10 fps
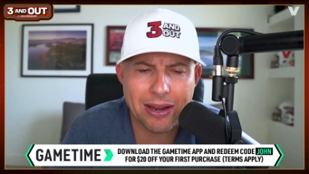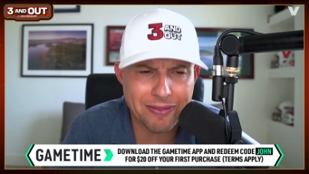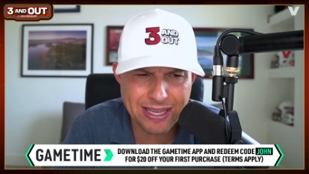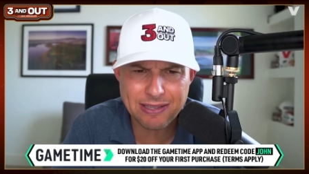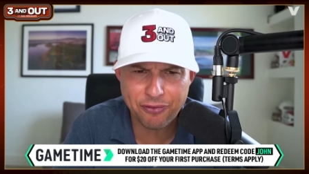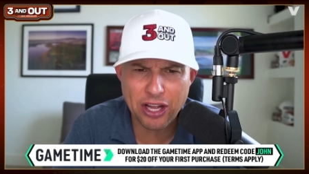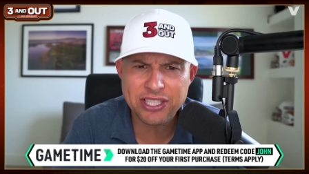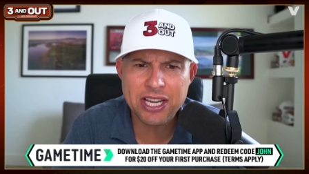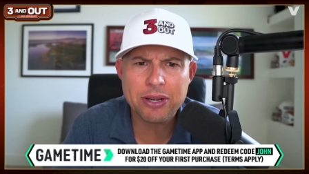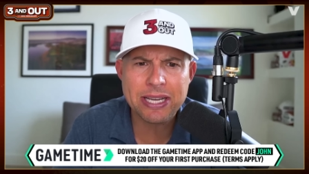In these
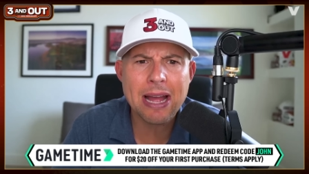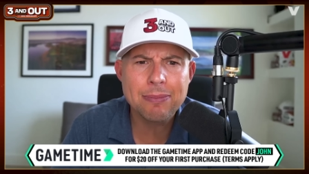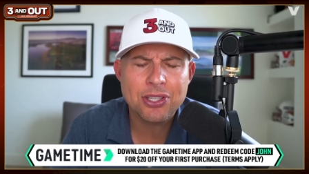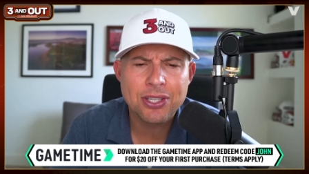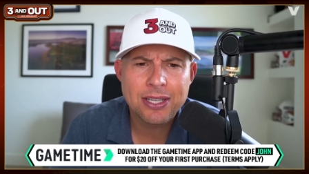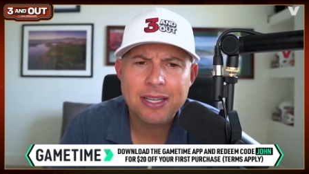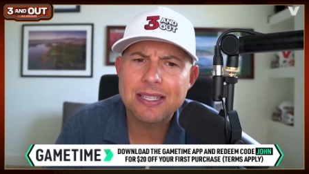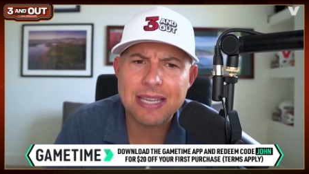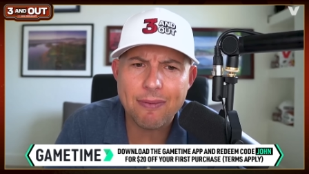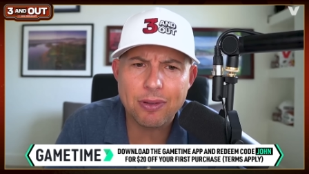inflationary times,
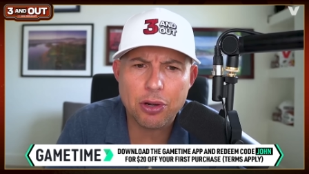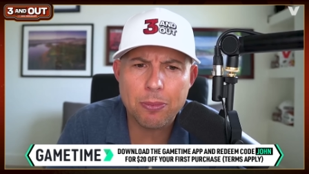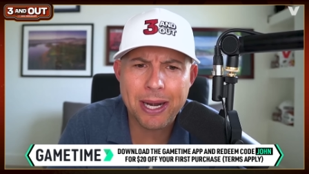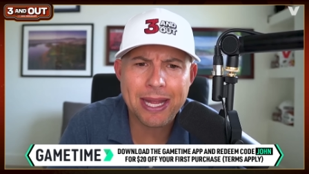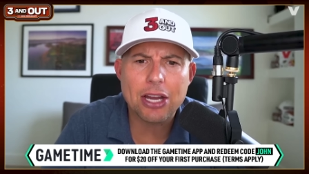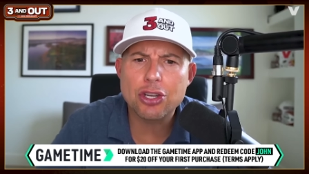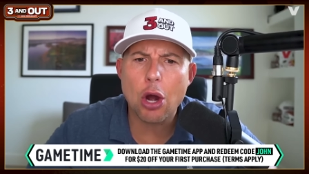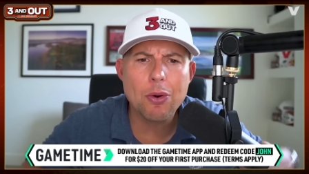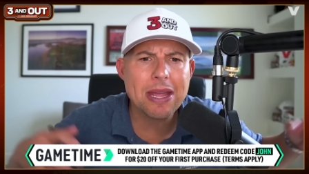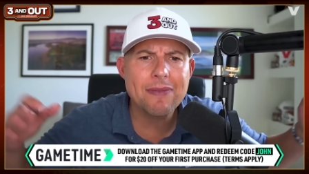save a little money.
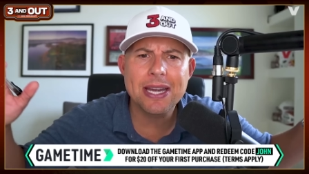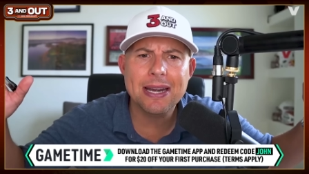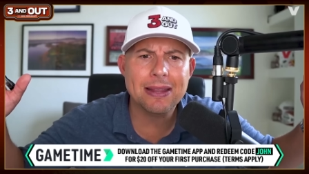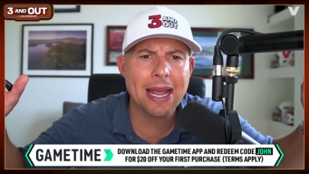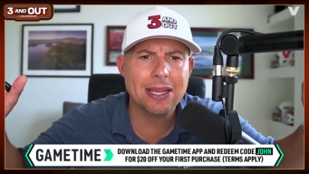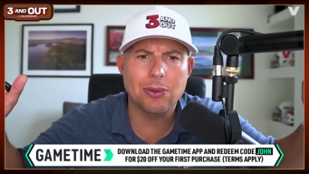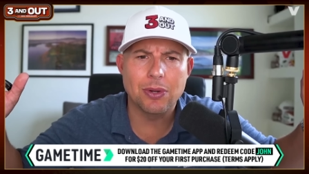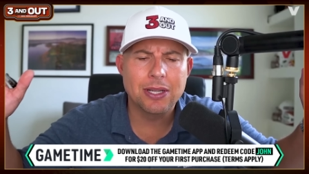Don't even need a thank you.